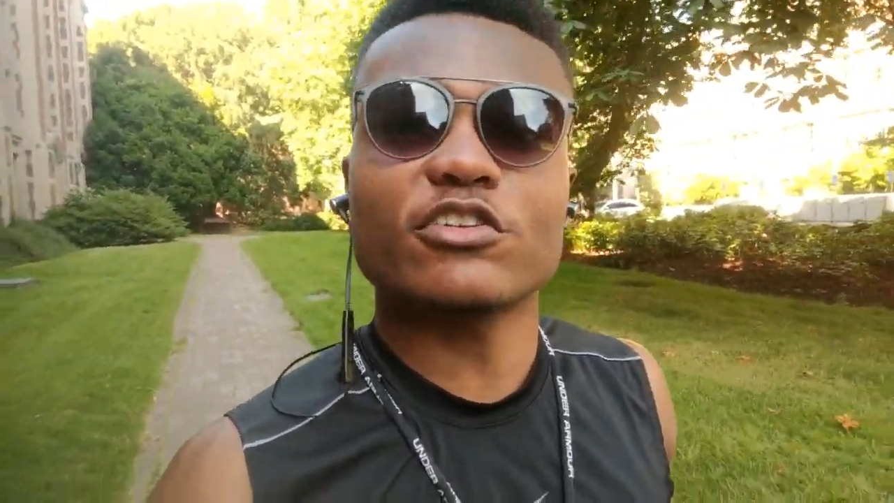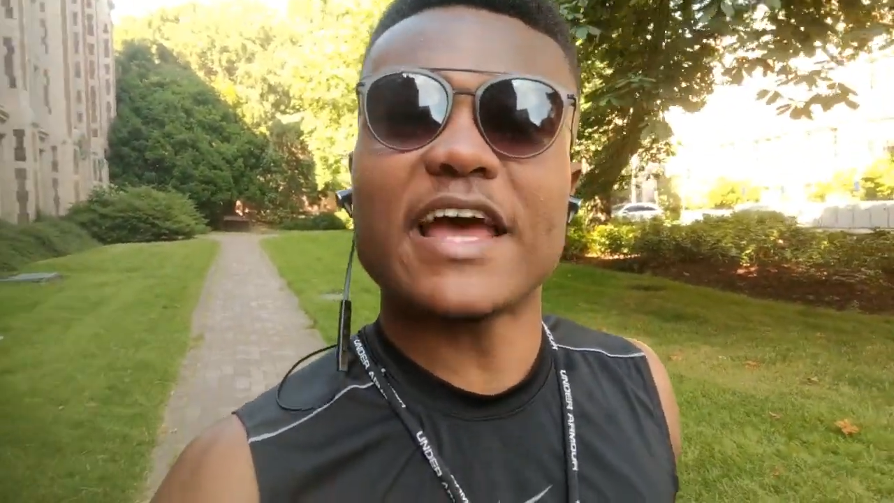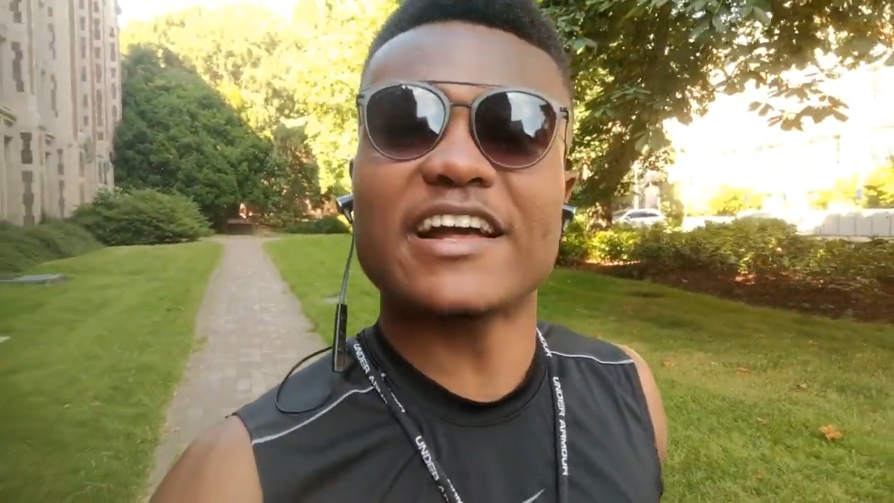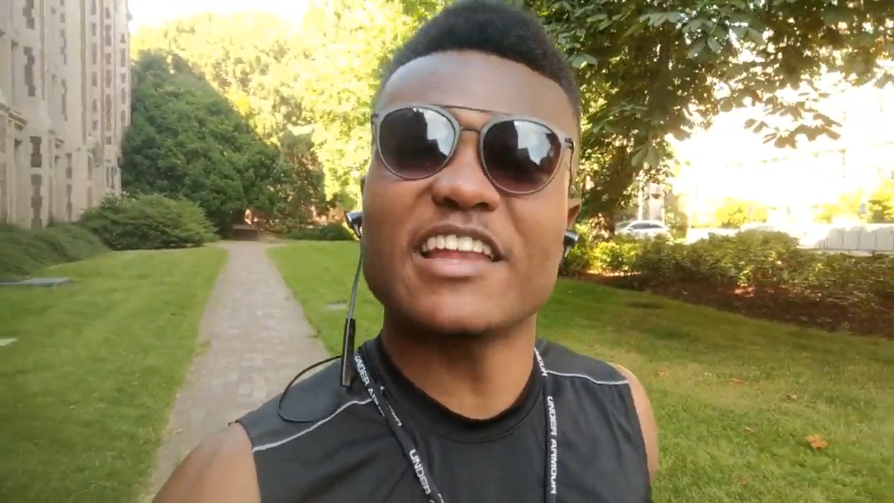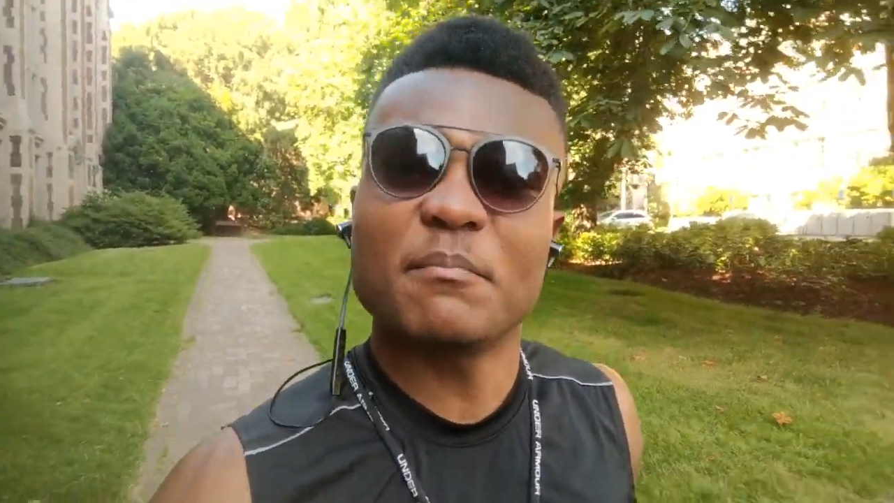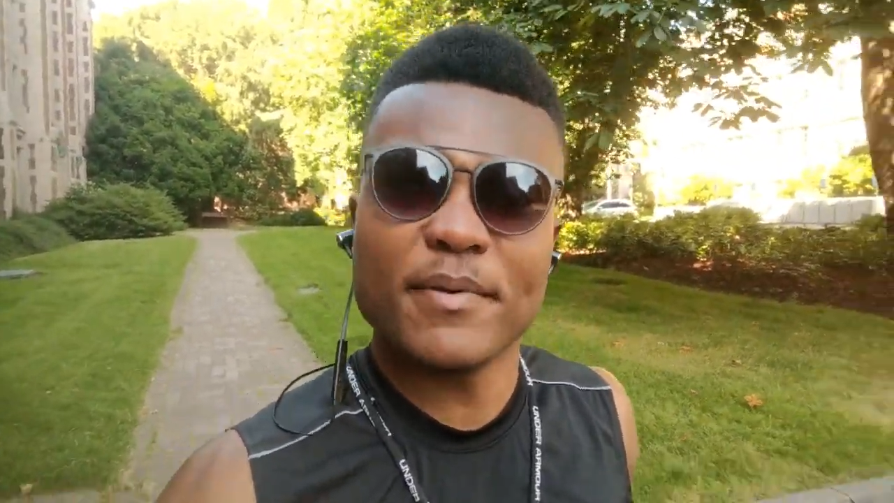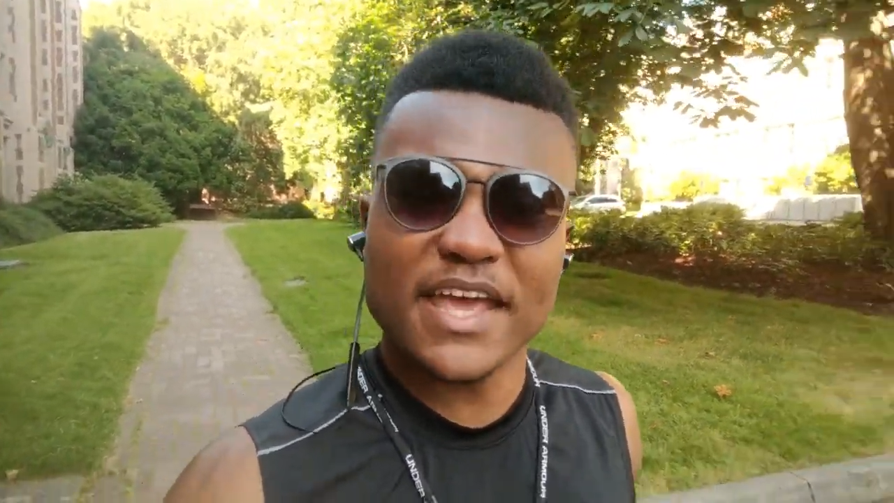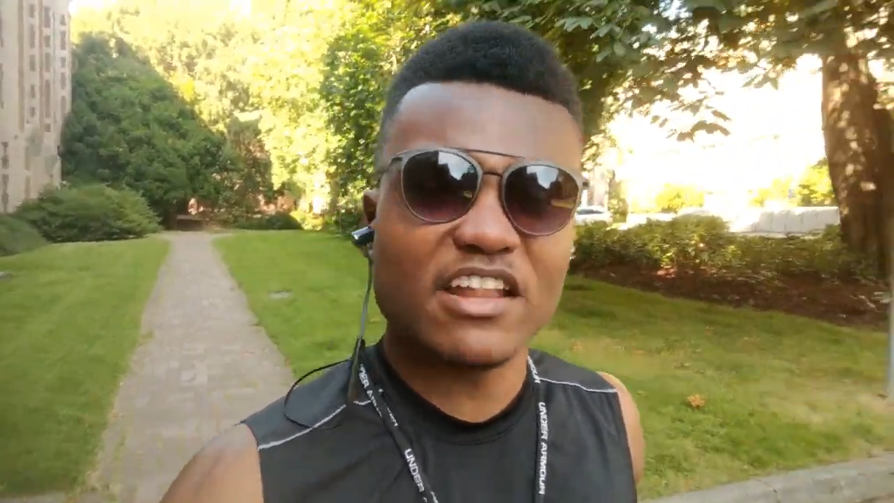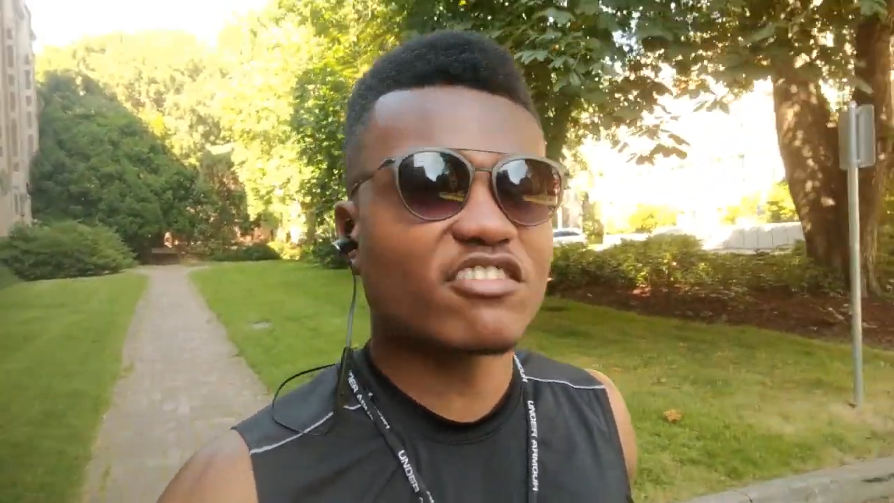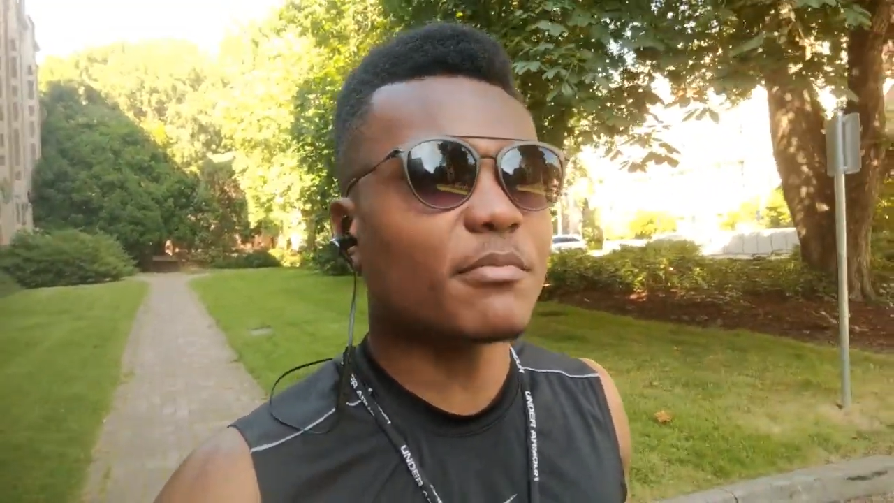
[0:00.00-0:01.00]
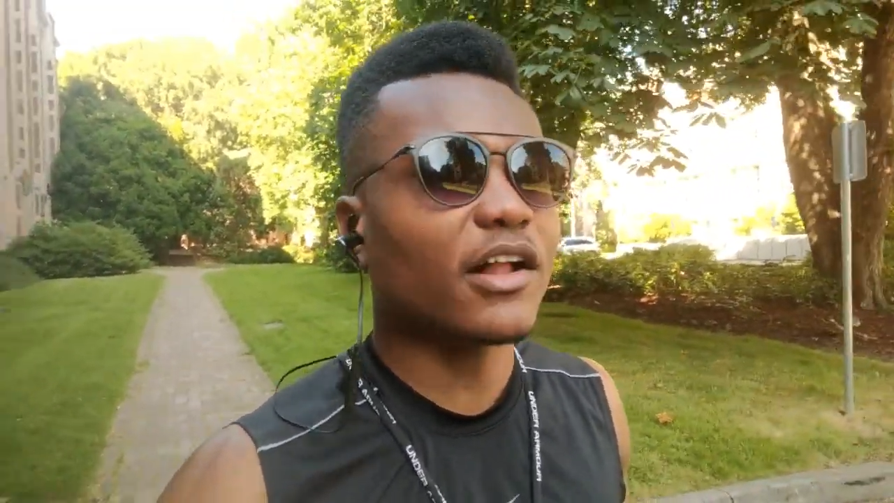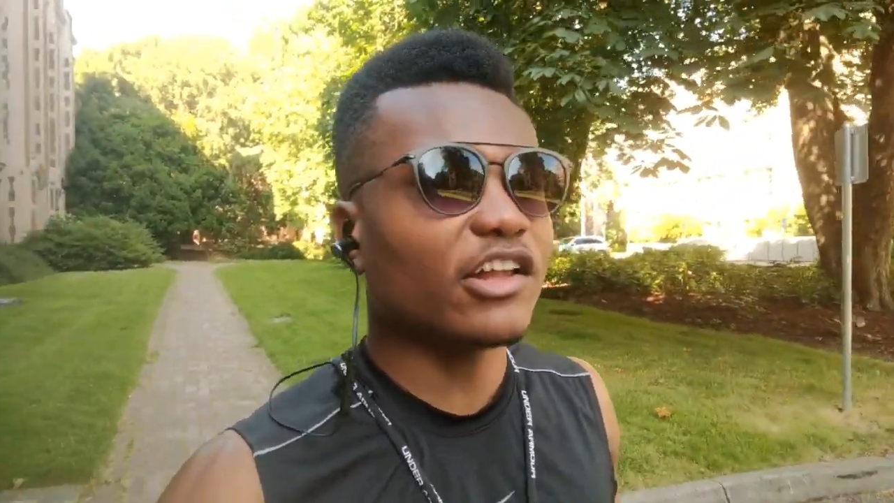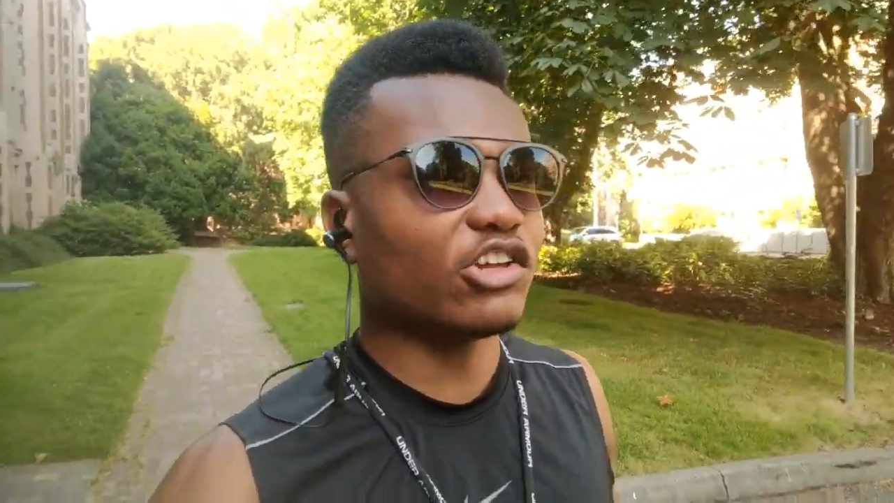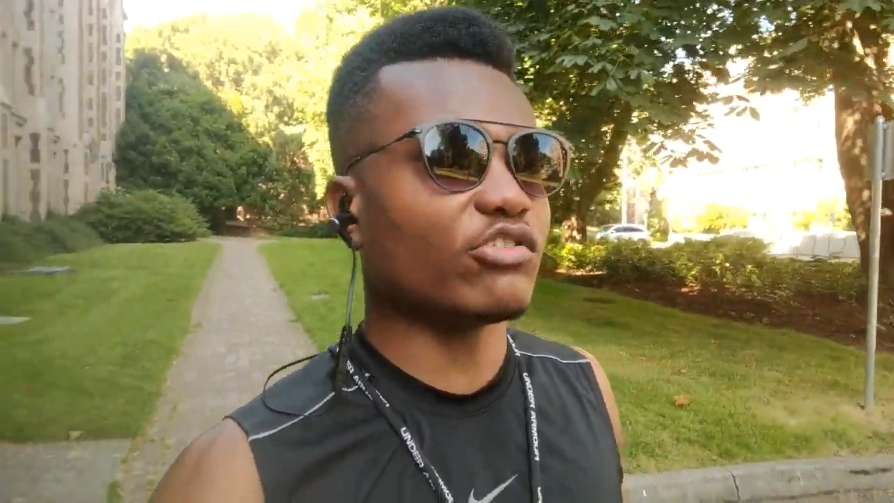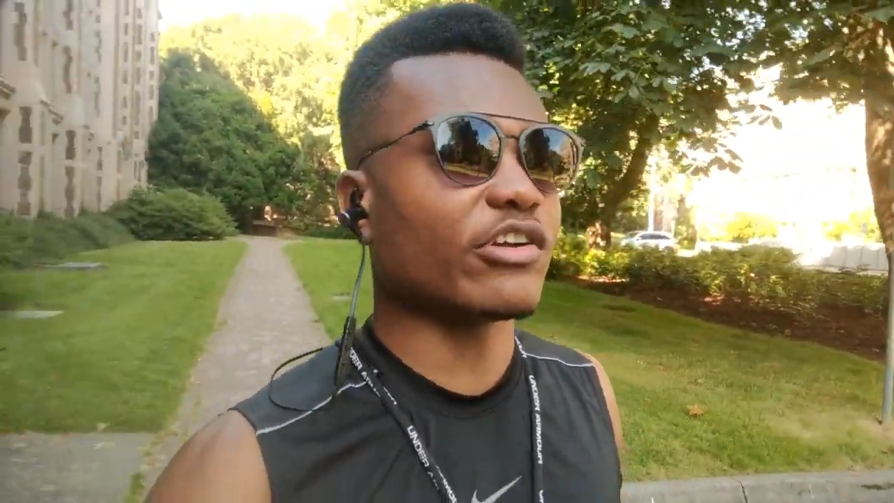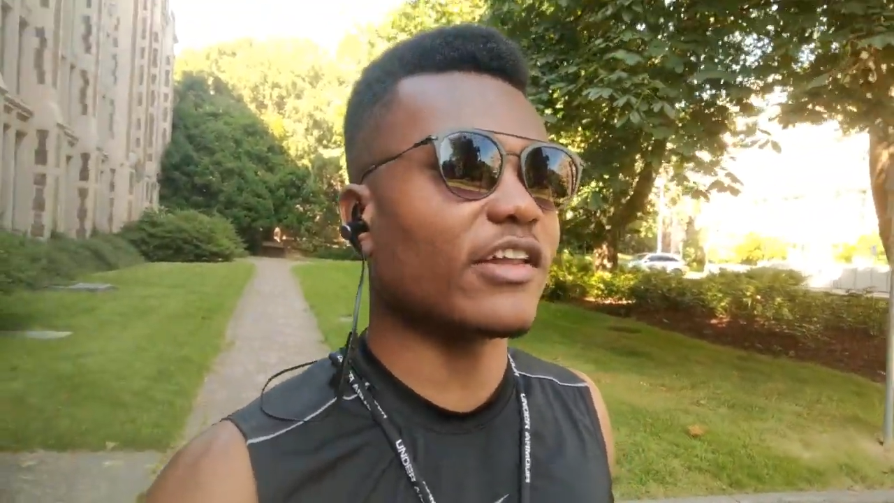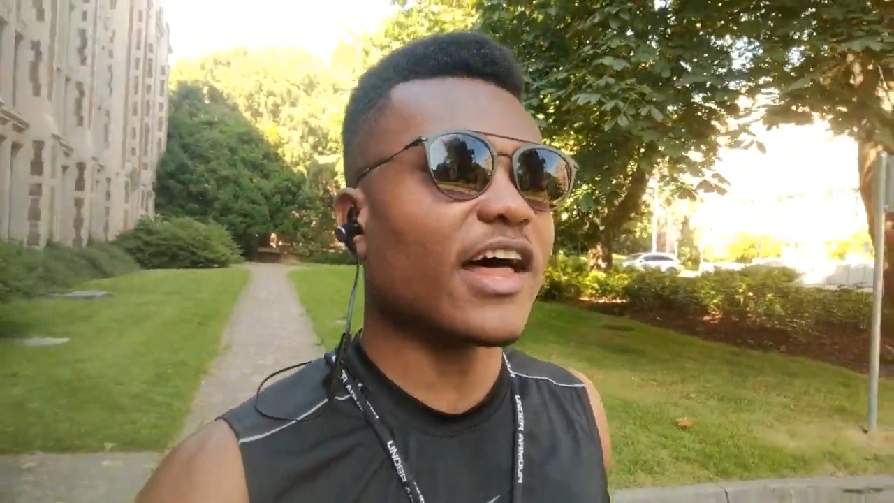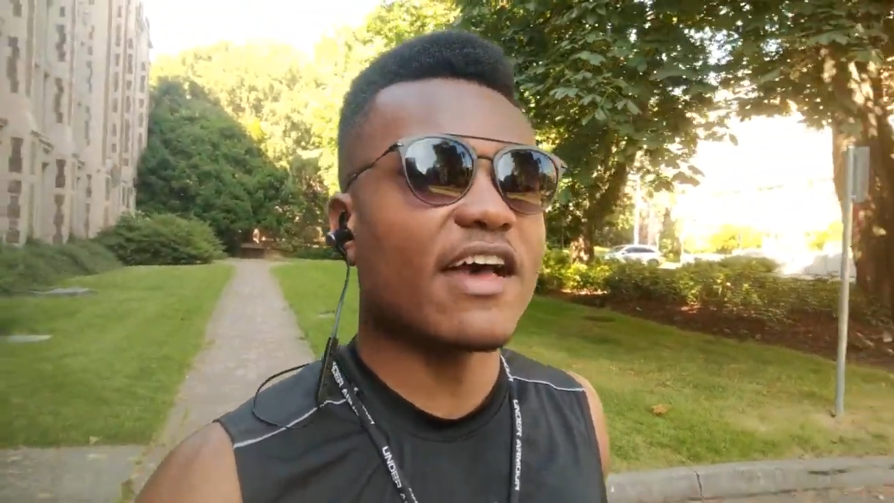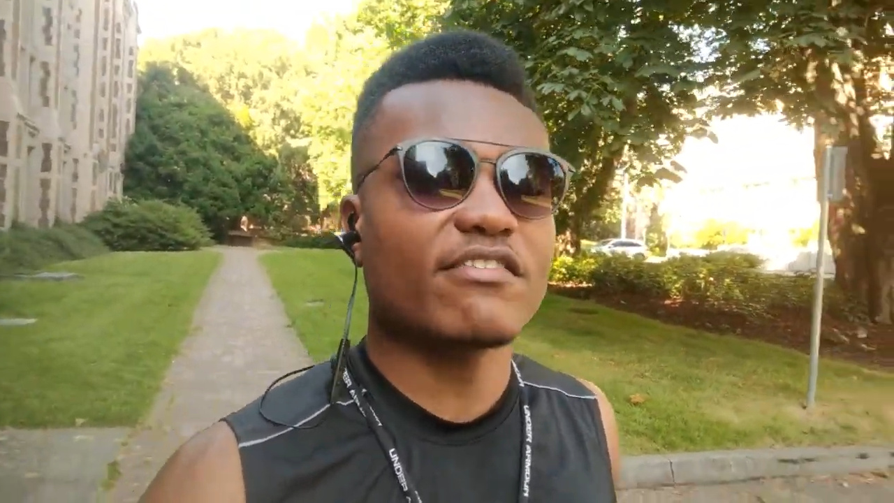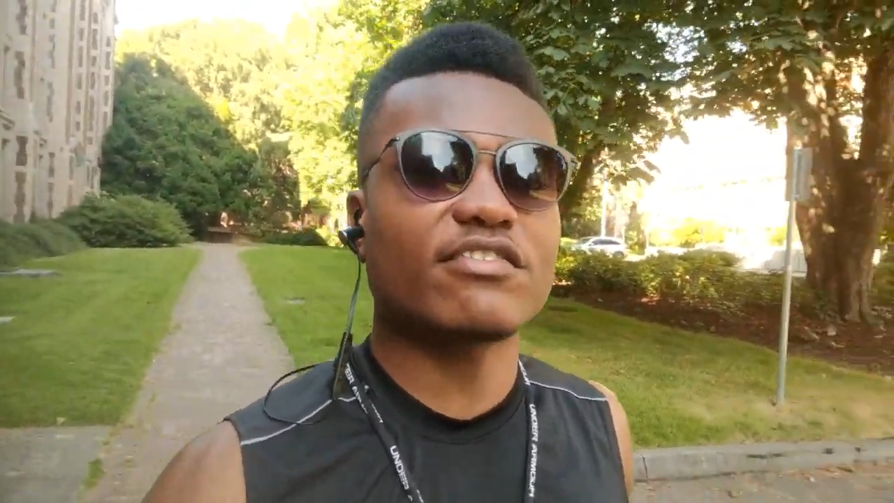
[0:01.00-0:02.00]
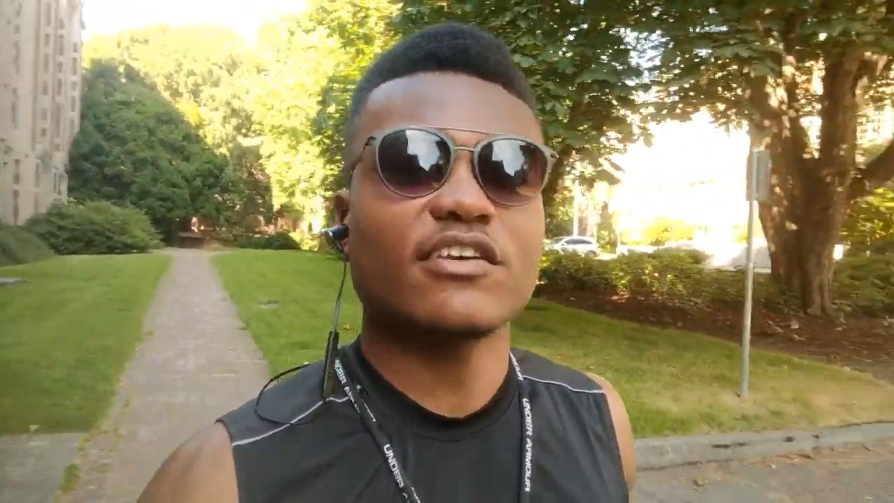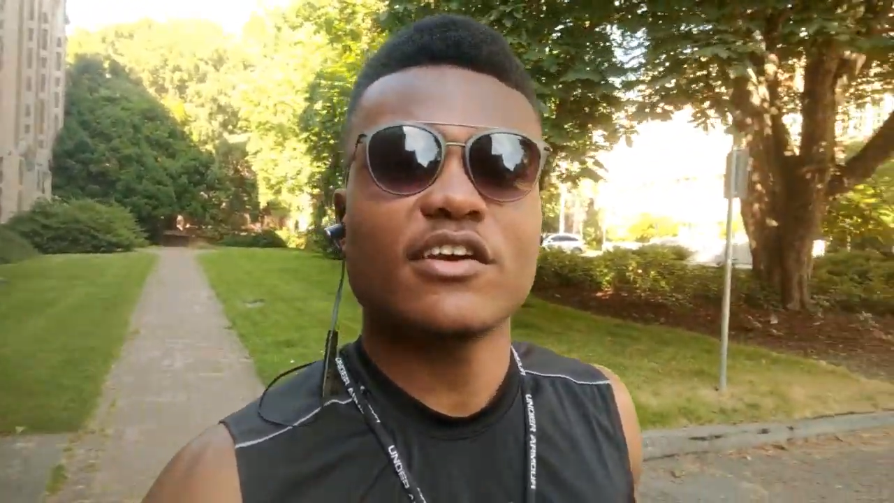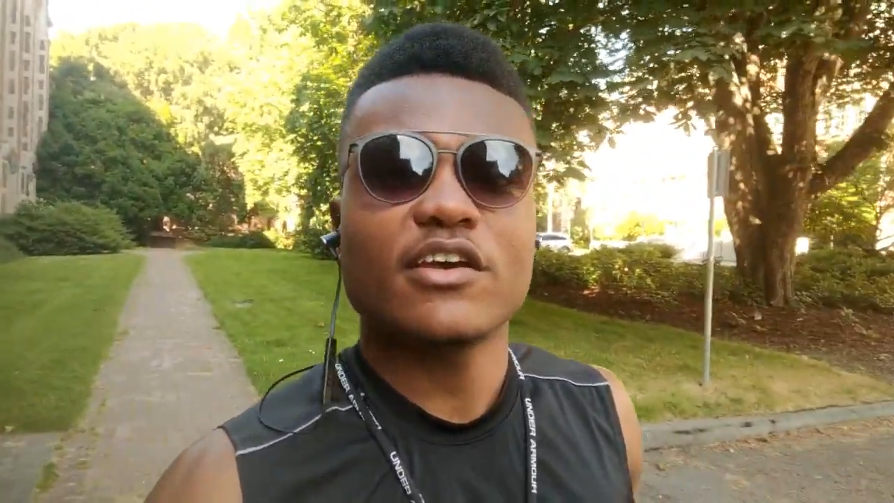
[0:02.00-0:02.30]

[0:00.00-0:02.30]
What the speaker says: tackling big and small issues in our lives.